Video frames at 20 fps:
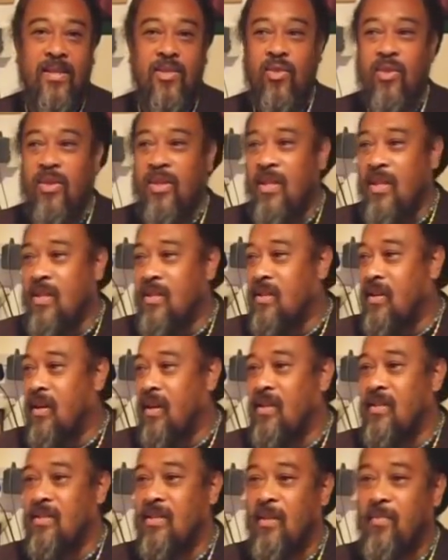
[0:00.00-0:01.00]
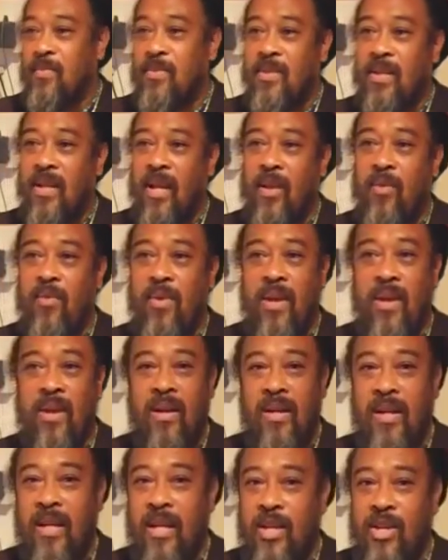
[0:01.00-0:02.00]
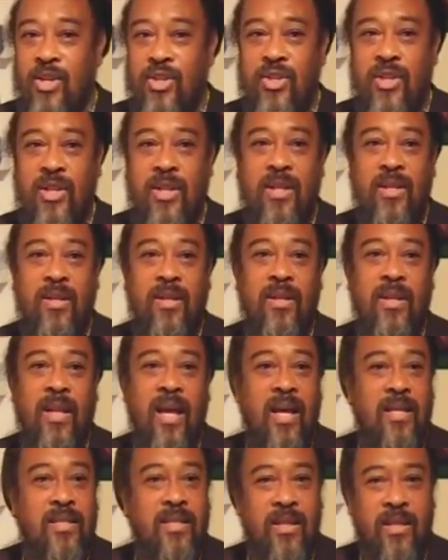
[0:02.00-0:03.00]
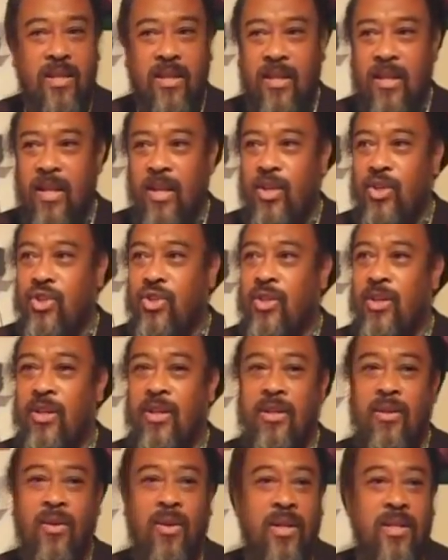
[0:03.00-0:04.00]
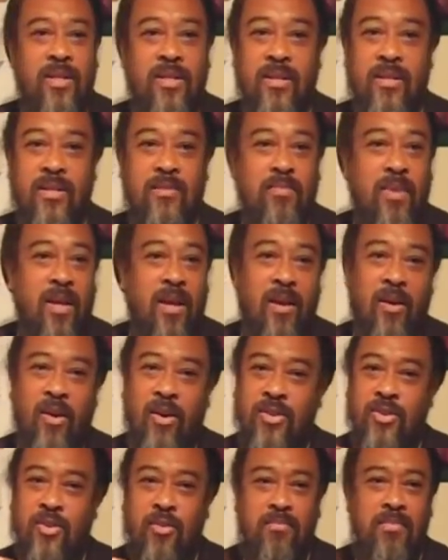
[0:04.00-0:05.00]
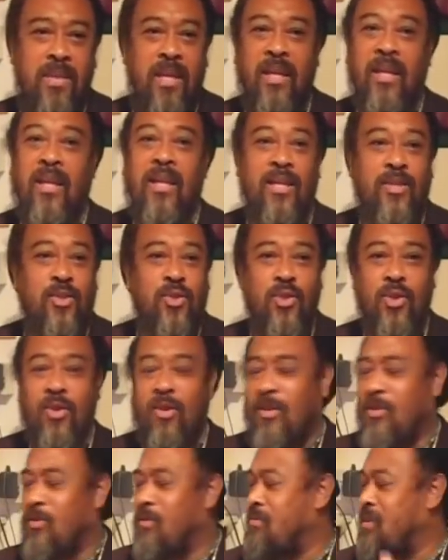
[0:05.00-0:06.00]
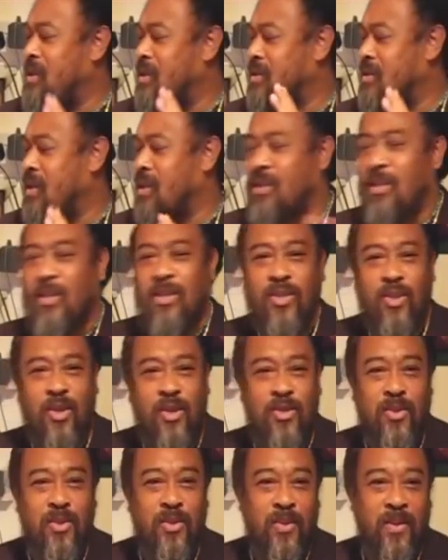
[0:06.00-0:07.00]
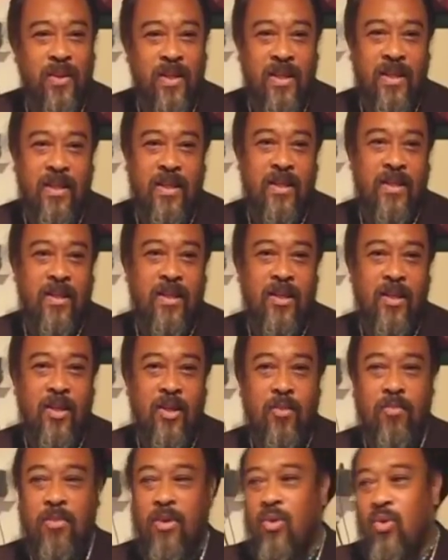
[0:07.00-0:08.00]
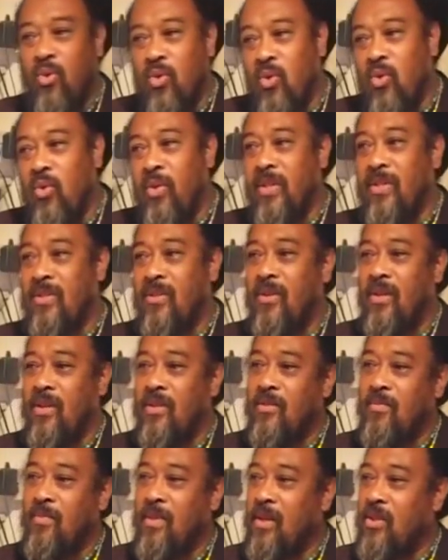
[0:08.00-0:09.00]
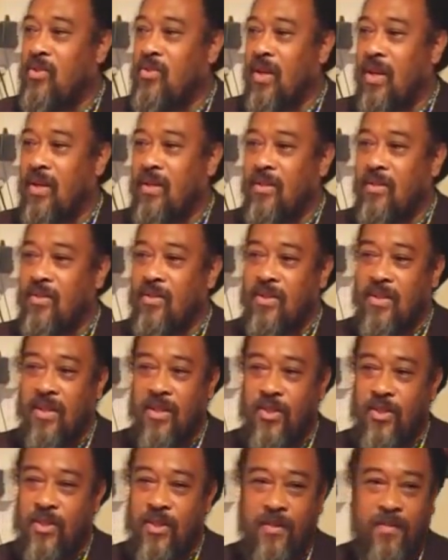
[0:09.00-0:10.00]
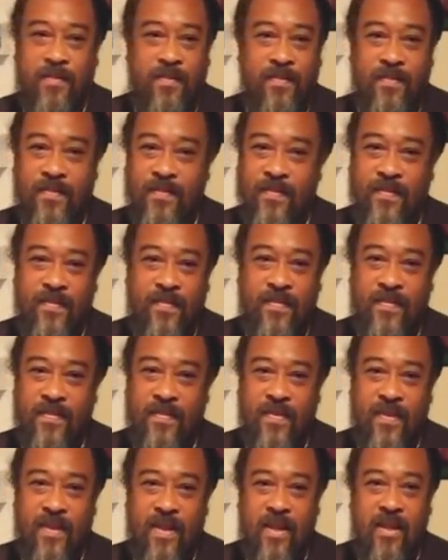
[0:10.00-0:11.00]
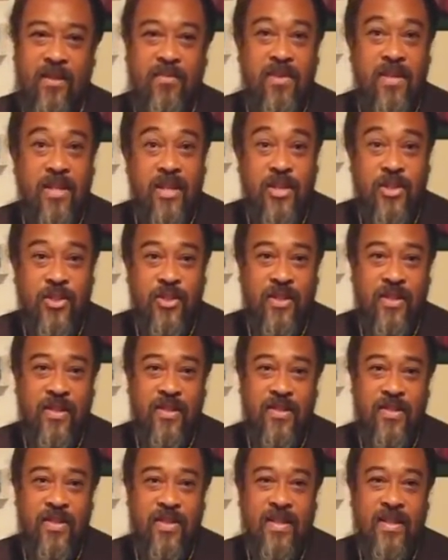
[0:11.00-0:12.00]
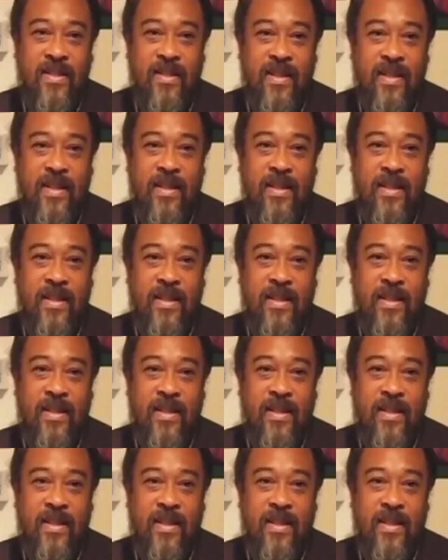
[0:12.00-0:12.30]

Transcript: So these concepts like reincarnation, last incarnation, all these things are also meaningless to you. They don't mean nothing at all to you. But who is going to be attracted to such an invitation, you see?